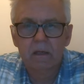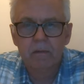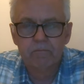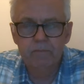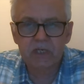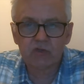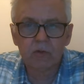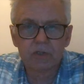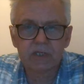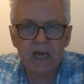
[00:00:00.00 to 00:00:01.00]

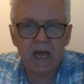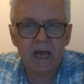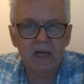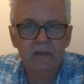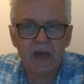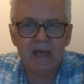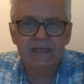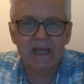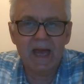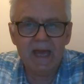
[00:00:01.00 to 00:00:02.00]
Mistral Star, that
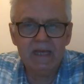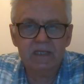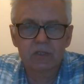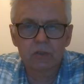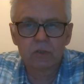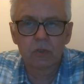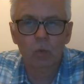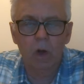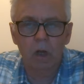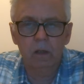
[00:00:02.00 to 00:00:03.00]
is
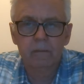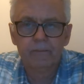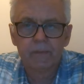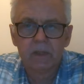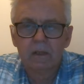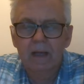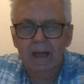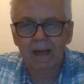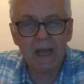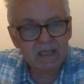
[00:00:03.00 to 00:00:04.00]
8-1.
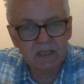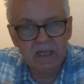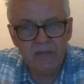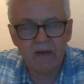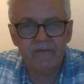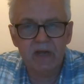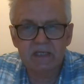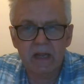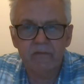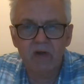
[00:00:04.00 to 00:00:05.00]
And lastly in that very
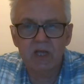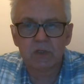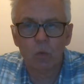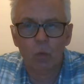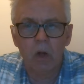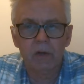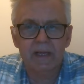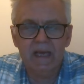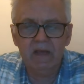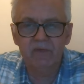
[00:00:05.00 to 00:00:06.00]
same race, One
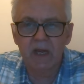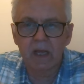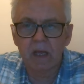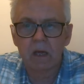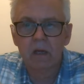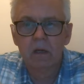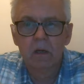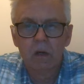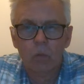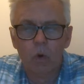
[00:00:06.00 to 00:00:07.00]
Evening.
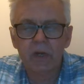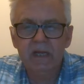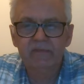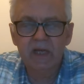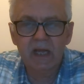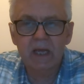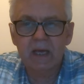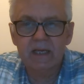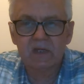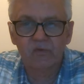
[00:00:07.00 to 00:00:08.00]
One Evening
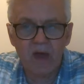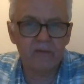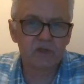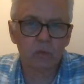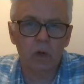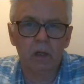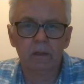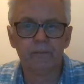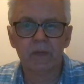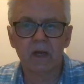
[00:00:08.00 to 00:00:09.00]
is 5-1,
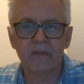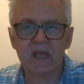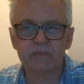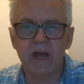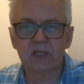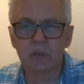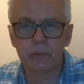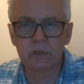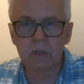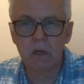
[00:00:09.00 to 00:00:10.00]
and that's backed up
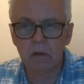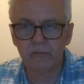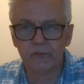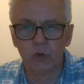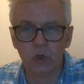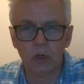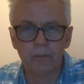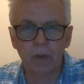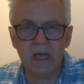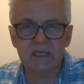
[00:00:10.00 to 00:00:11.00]
as four
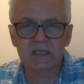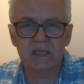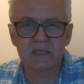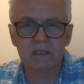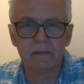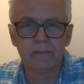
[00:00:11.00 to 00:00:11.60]
places.